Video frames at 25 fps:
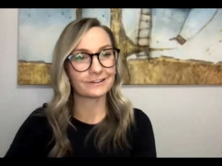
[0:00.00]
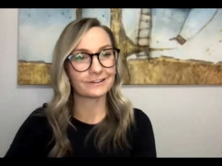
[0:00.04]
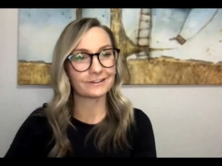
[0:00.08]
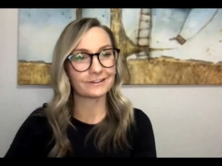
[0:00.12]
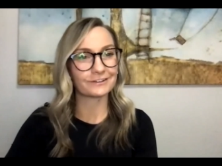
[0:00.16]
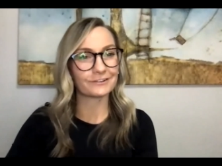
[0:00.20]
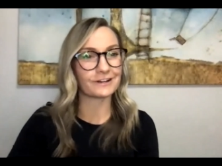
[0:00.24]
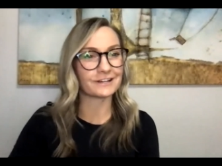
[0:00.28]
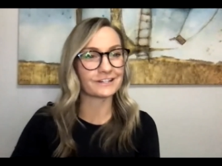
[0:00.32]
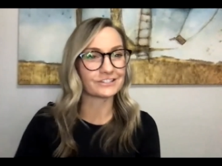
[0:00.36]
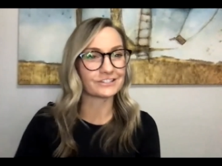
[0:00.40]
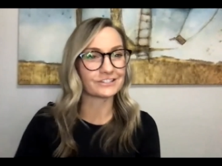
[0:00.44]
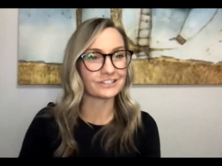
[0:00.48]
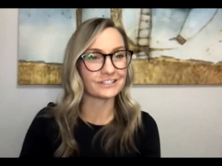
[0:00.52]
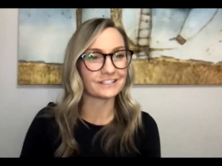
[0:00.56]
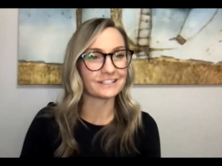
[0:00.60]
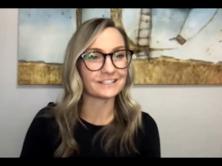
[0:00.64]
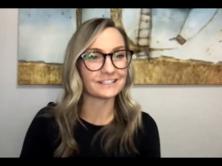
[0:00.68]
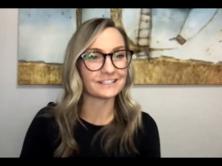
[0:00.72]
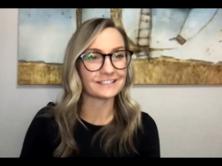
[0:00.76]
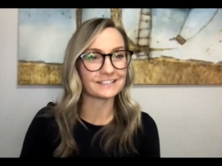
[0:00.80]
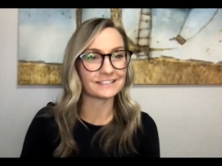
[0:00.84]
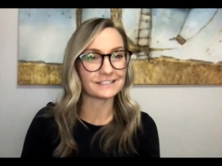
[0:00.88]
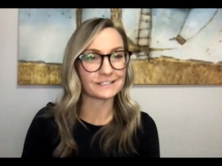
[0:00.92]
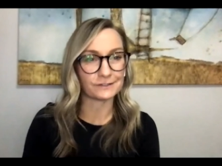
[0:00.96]
good question,
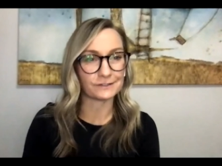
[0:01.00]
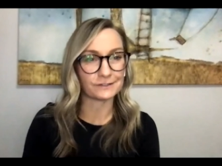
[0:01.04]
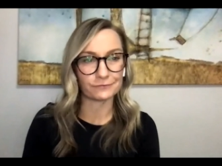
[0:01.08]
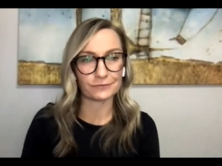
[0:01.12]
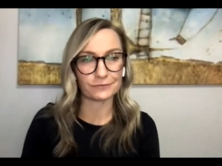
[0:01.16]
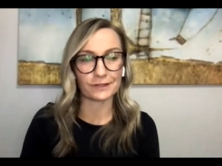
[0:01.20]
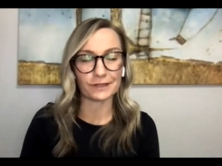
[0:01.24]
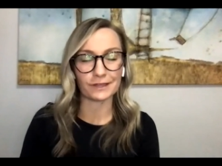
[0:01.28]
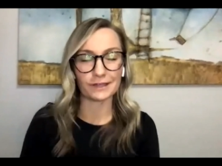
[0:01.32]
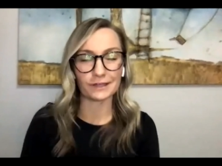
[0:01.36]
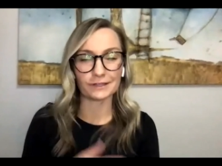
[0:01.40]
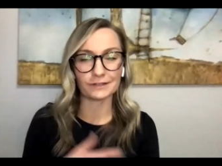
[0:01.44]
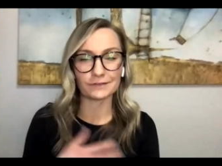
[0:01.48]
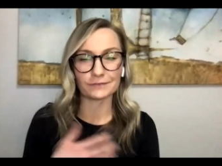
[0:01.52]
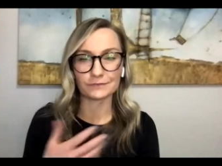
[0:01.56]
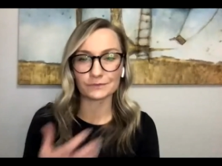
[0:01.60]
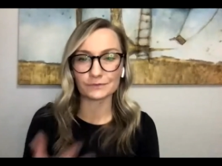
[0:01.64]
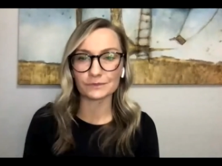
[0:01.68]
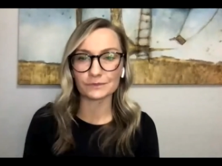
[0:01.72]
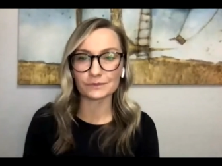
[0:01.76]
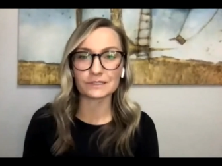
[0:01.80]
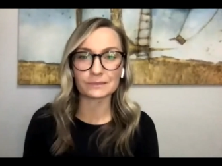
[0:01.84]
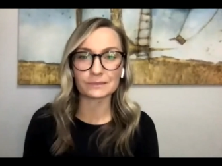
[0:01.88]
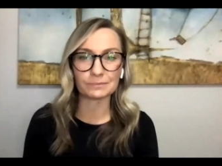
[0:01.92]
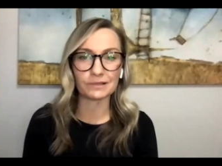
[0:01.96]
is if
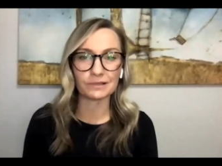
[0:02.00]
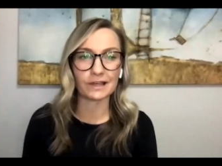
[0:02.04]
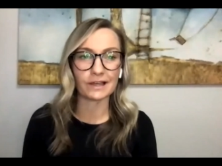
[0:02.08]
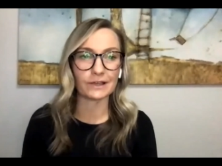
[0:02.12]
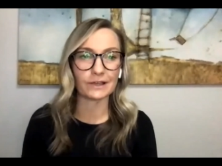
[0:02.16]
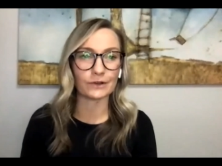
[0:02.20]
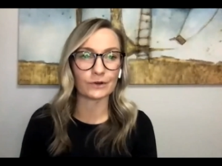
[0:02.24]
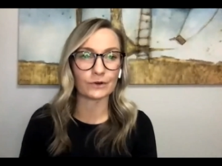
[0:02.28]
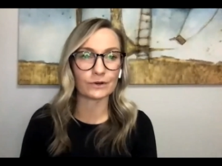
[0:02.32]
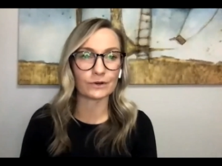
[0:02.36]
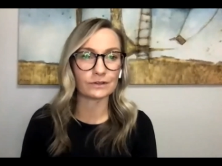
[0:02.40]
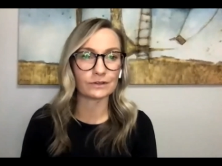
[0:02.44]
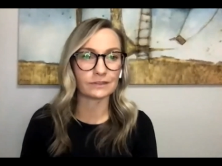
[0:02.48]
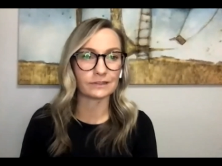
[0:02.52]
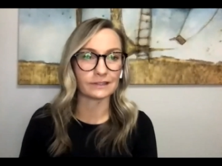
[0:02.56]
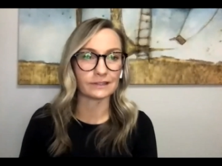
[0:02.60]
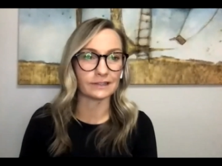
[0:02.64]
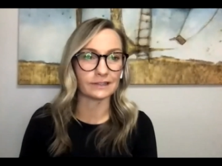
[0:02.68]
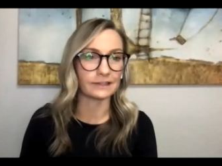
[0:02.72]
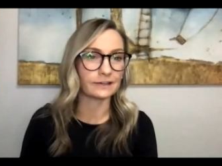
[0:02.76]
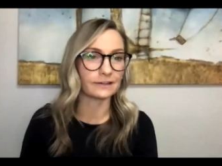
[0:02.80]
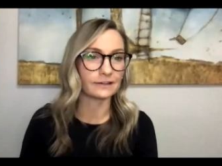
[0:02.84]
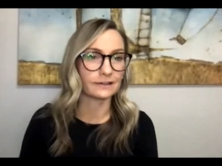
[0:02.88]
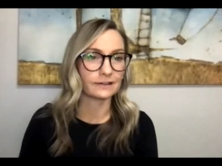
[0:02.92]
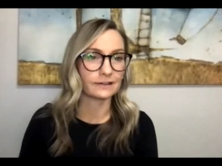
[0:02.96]
students apply
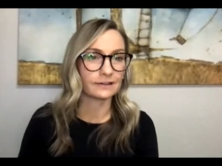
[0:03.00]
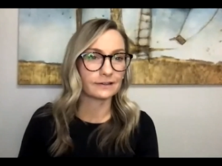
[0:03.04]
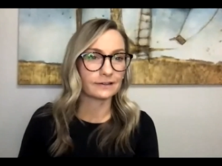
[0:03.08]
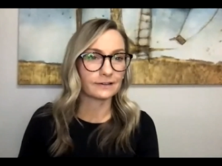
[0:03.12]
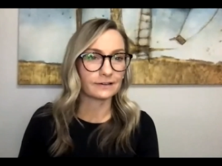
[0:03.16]
early,